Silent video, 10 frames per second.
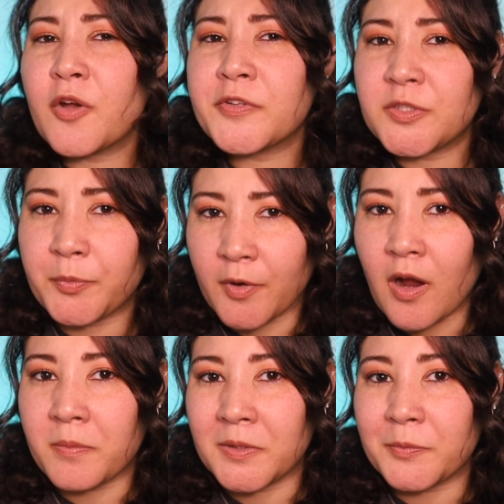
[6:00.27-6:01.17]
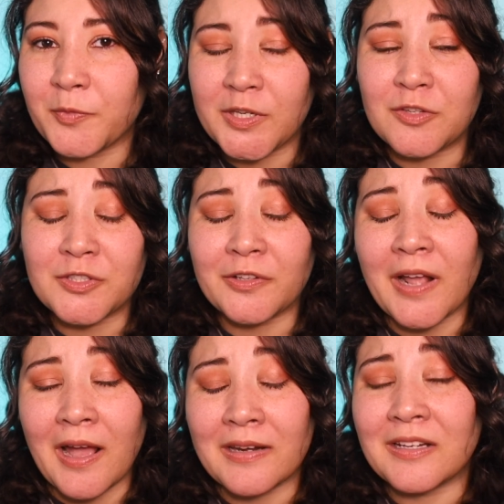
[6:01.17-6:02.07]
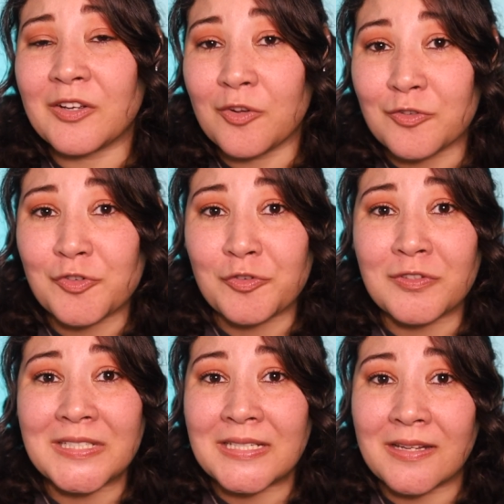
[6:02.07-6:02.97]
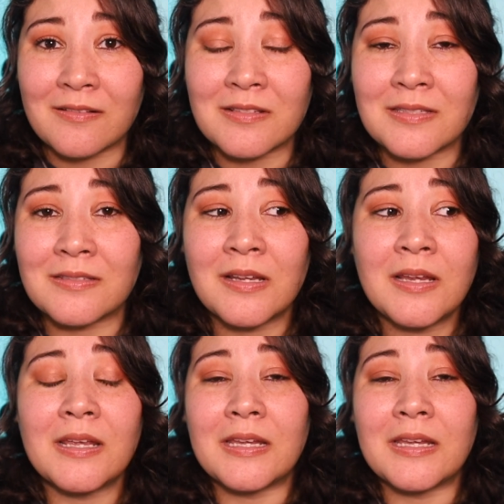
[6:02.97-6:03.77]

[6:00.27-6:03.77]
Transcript: You know it's a problem when you start adding cultural details